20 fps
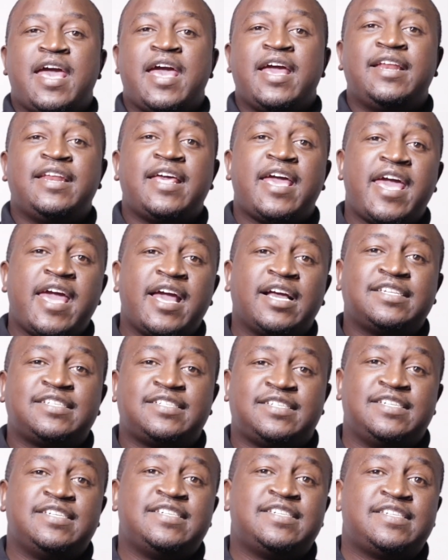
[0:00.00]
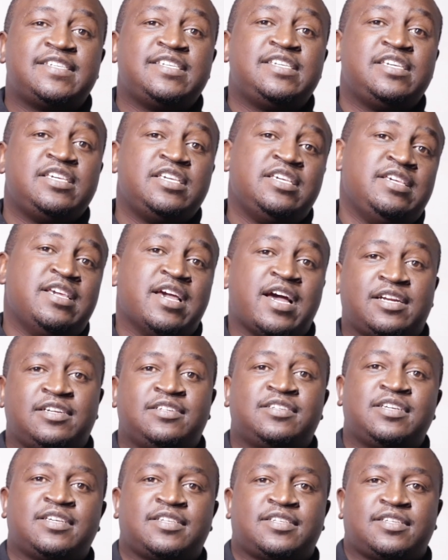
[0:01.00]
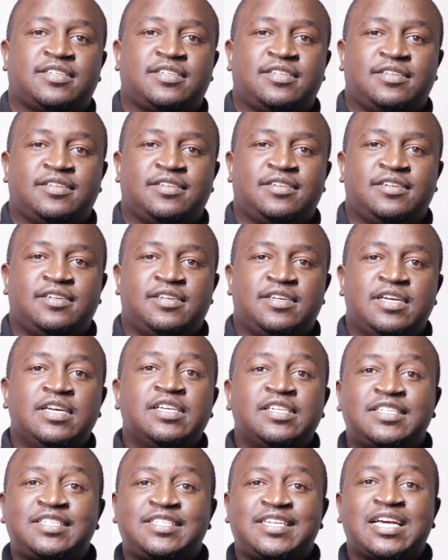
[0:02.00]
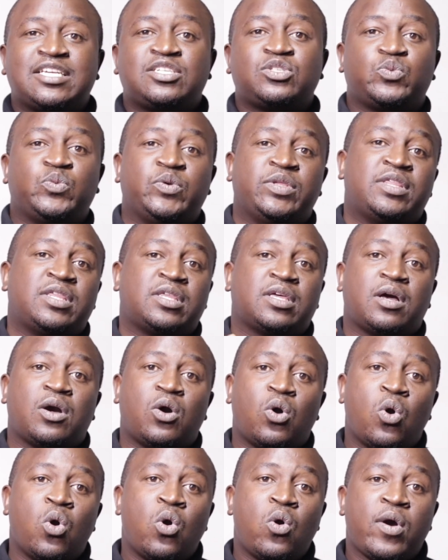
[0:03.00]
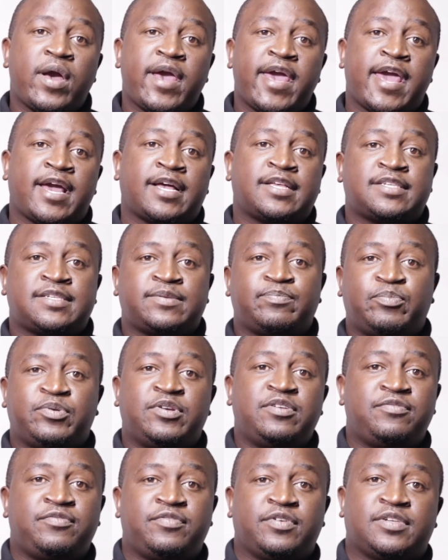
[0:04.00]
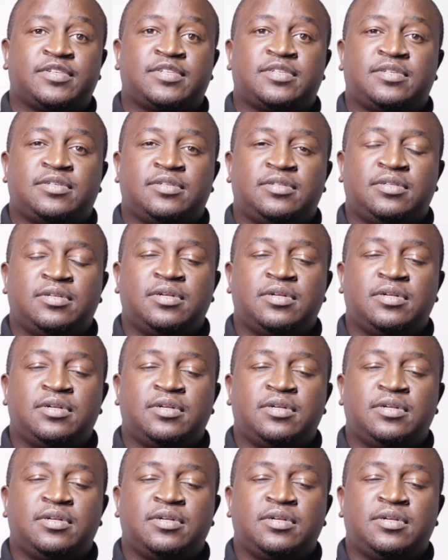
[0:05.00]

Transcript: An X D C E address starts with O X prefix,